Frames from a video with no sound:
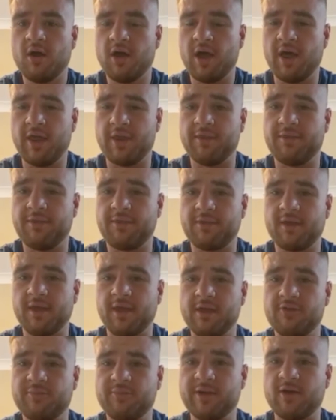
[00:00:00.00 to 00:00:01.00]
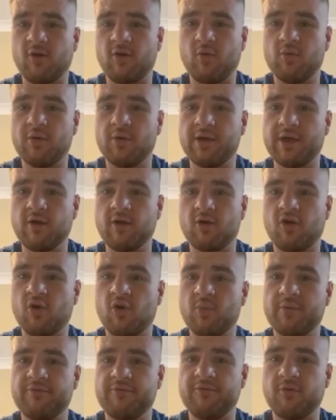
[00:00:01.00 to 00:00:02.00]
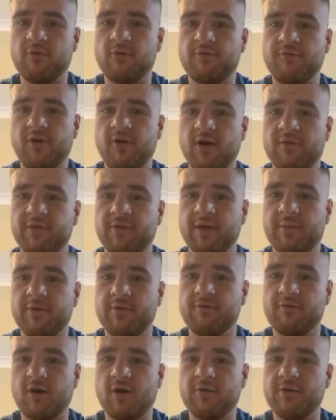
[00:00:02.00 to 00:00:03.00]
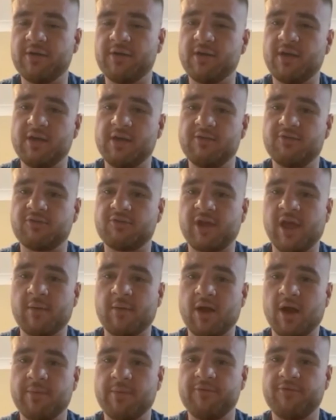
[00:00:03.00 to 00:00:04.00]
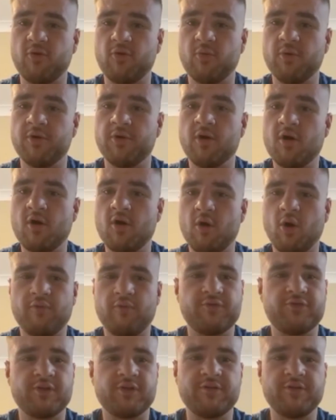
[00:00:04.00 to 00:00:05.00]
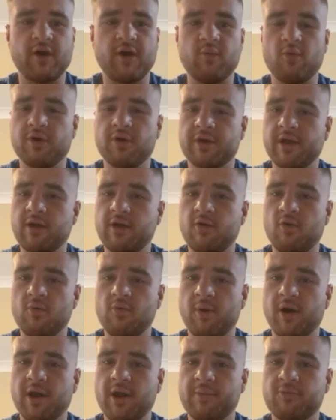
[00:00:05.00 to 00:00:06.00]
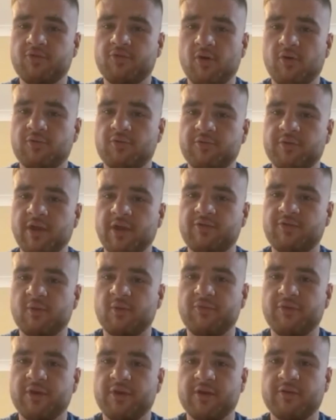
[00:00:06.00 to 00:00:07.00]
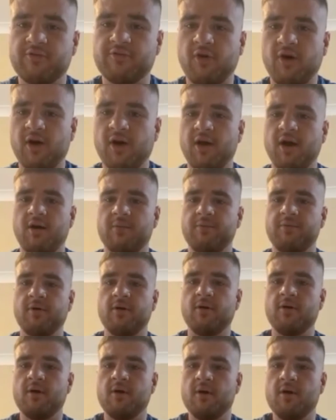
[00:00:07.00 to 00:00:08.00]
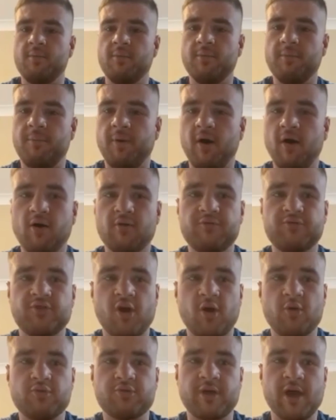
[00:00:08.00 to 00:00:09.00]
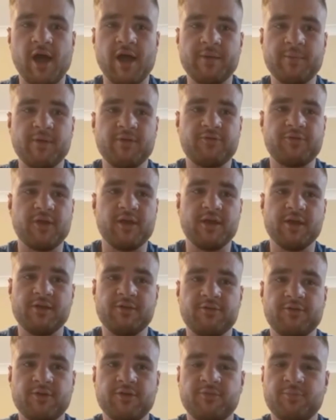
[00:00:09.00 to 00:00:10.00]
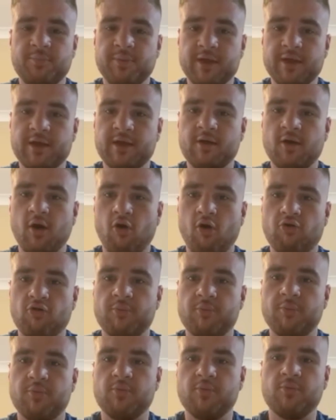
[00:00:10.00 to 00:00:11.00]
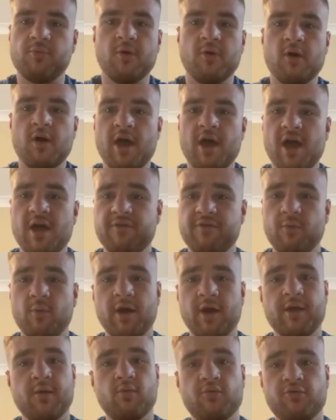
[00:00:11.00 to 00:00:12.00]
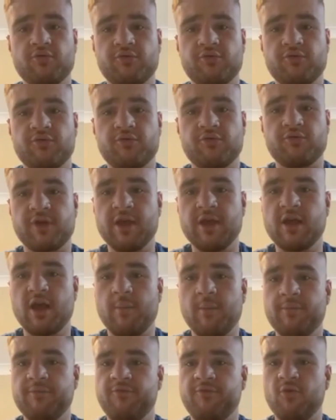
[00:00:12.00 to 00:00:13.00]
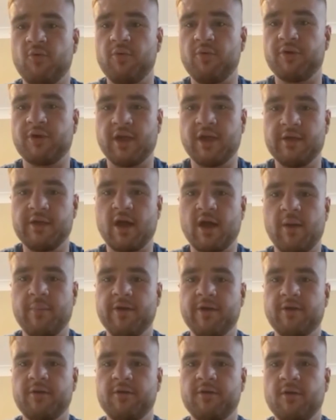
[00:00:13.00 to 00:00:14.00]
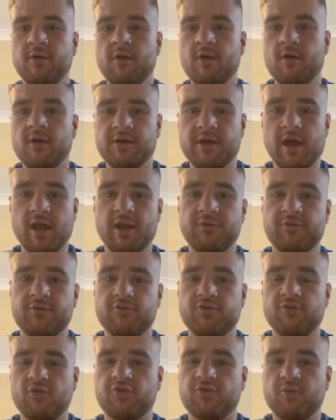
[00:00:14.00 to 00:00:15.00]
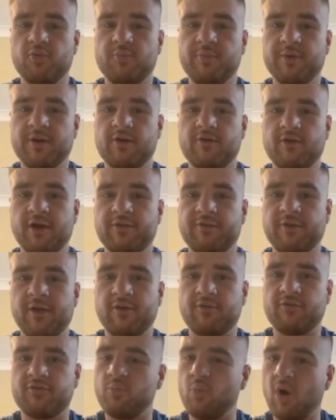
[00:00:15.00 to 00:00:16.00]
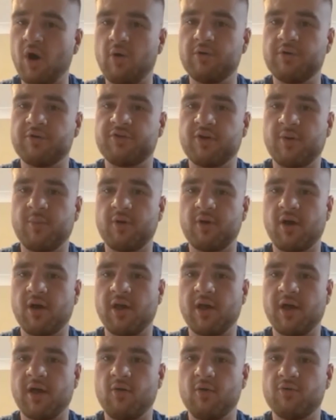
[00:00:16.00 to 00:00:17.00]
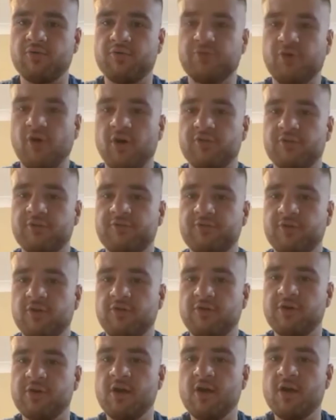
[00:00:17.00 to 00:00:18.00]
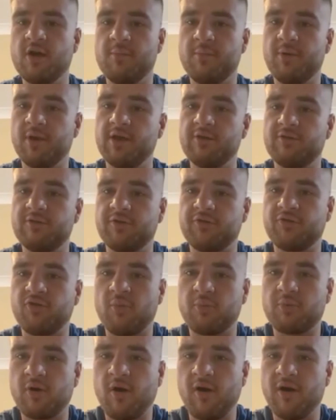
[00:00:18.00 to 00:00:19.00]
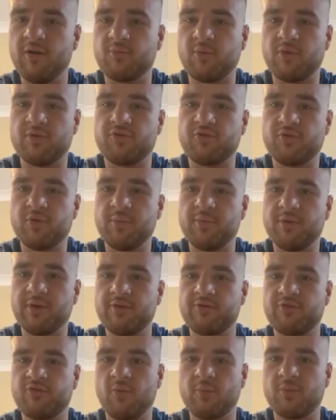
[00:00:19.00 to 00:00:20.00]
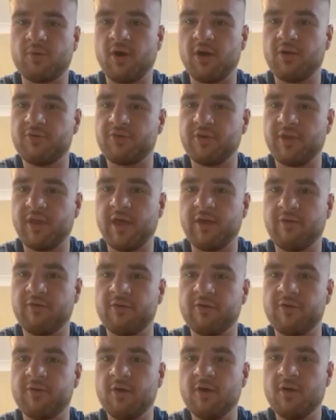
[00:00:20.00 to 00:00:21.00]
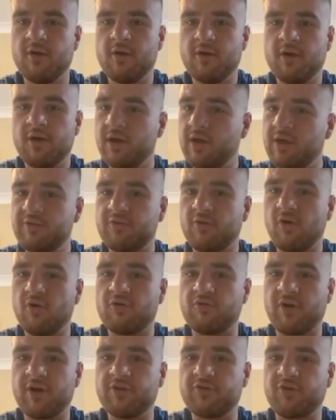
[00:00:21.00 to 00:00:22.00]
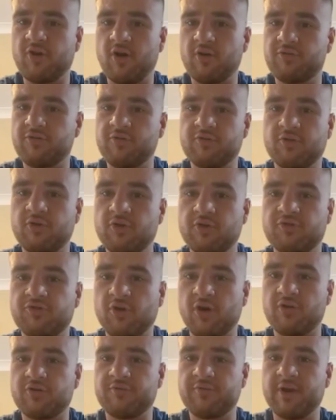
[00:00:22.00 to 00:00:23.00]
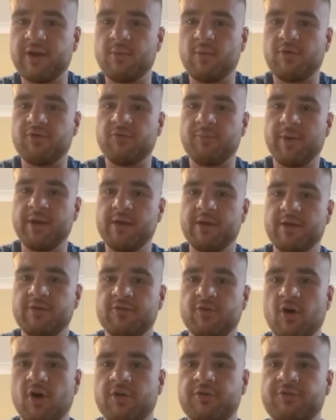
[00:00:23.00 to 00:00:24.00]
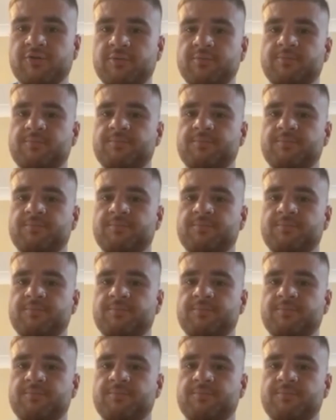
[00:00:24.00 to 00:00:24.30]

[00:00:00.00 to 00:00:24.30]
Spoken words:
And he's been caught. He got caught with four or five of them in a row, and he just kept coming forward. Obviously, you don't want to get caught by them shots, and that's something he can tighten up. But part of Joe's game is that he's this big, horrible heavyweight just keep coming forward, keep coming. And yeah, listen, Joshua will be a great test, Wilder, someone like that, or Tyson Fury. But these are the top guys. Once you're in with these top guys, you're there. And he's got a great chance, as good a chance of anyone to beat these guys.